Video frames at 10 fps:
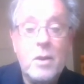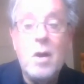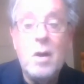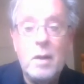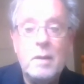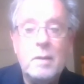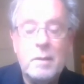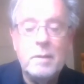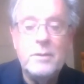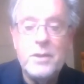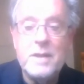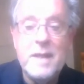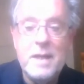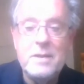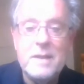long
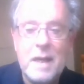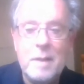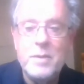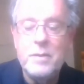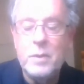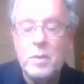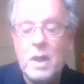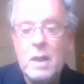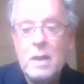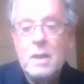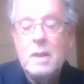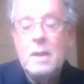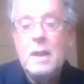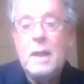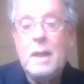gestation times, if you will.
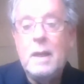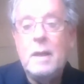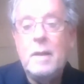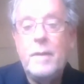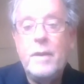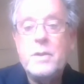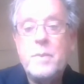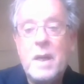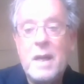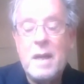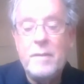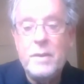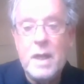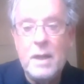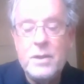Uh, there has been a lot of new
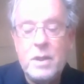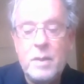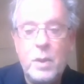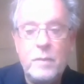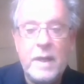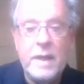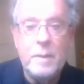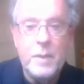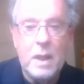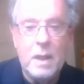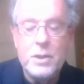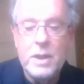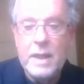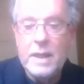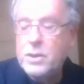knowledge on bovine immunology,
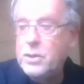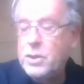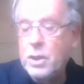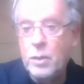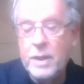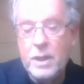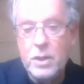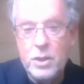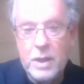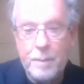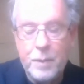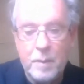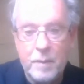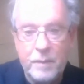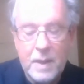as shown in the
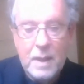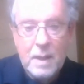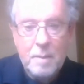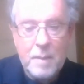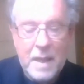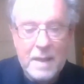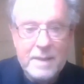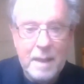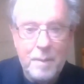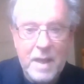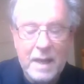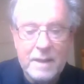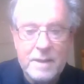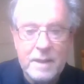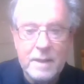chapter by Sam Black
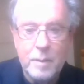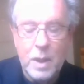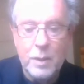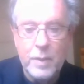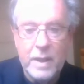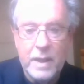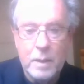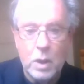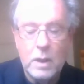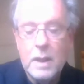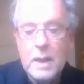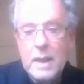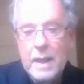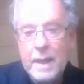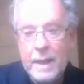and Cynthia Baldwin in the book,
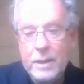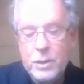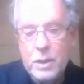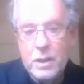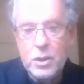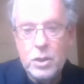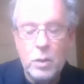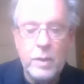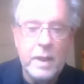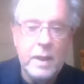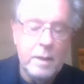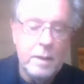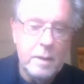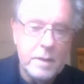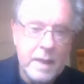and as shown in
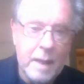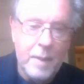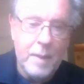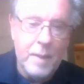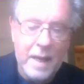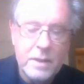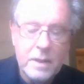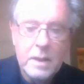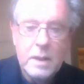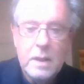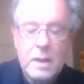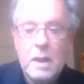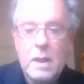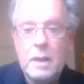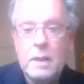Sam Black's
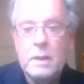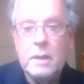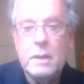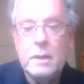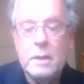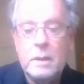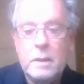uh,